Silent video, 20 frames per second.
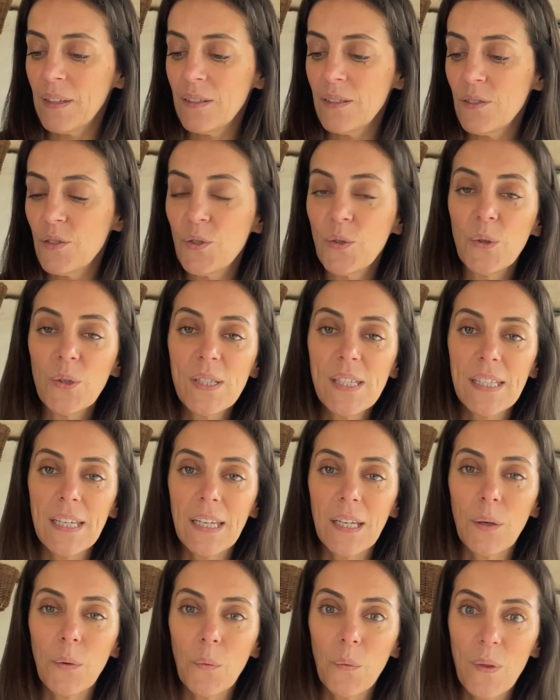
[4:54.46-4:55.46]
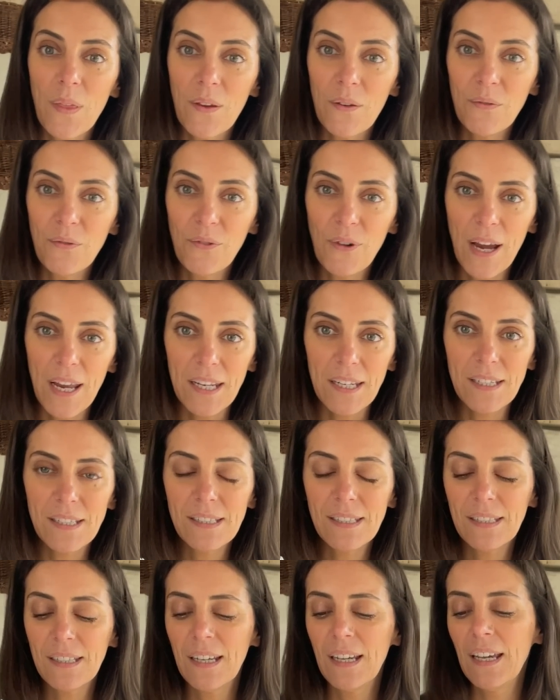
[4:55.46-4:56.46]
sourcing with a
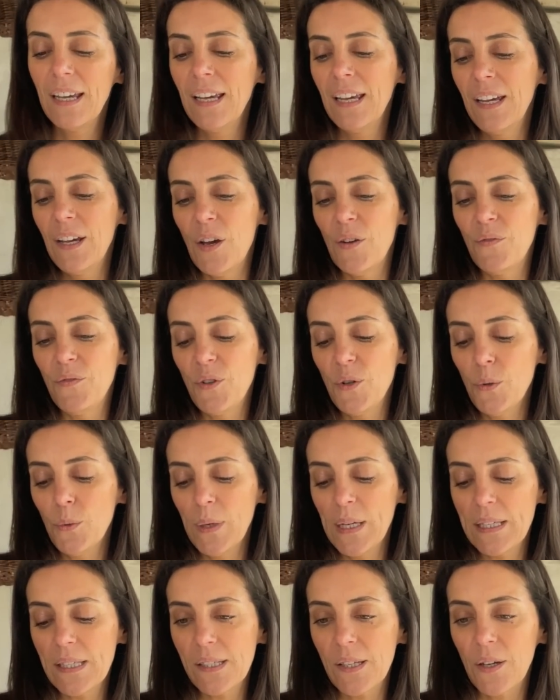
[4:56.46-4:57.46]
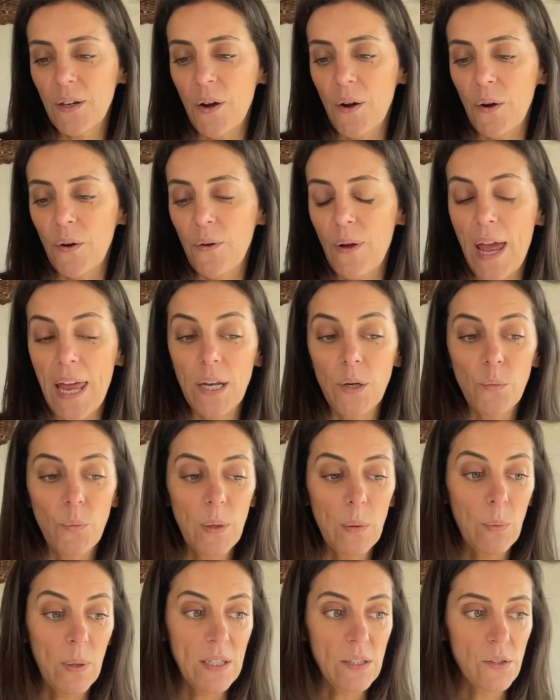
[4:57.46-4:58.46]
friend a few weeks ago, and
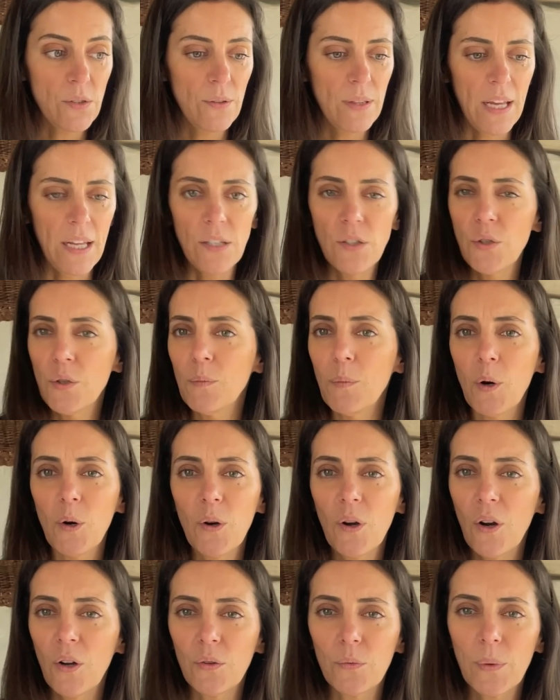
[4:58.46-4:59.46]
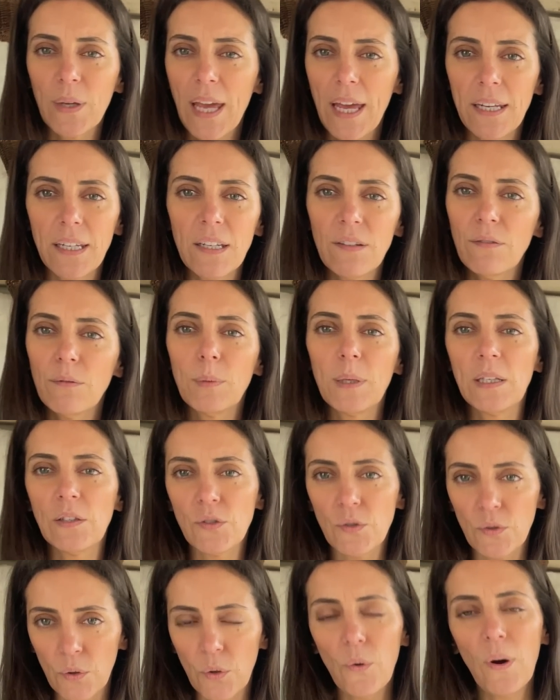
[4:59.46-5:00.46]
we went to that new Brocante we had never been
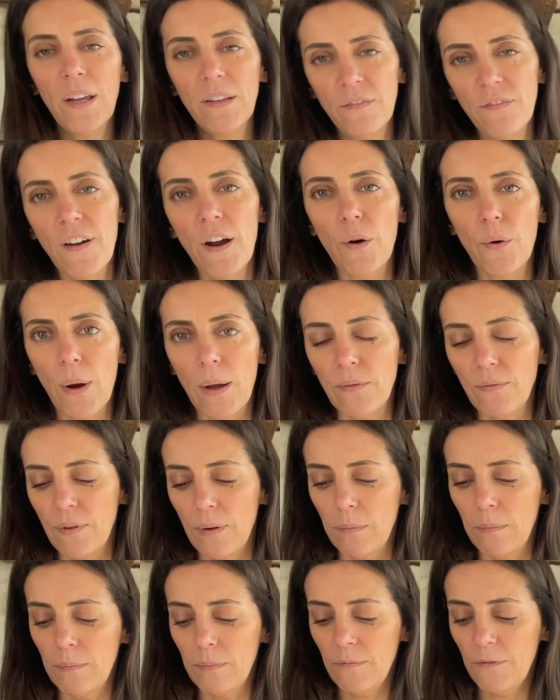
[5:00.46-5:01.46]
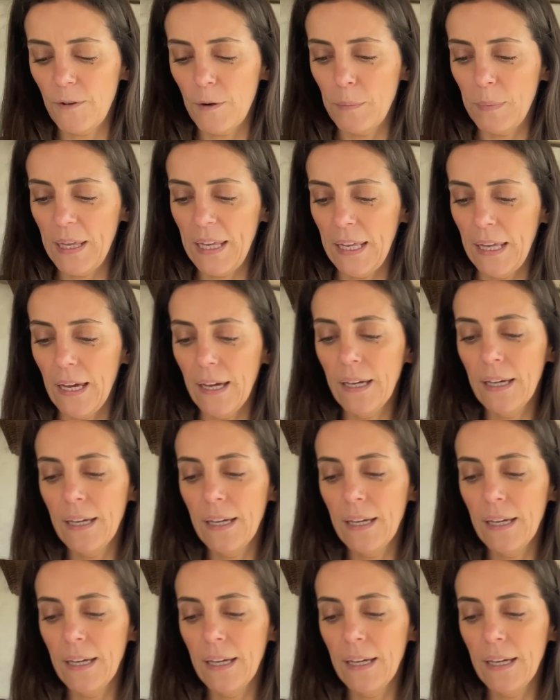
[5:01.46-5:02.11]
to, quite far away from here,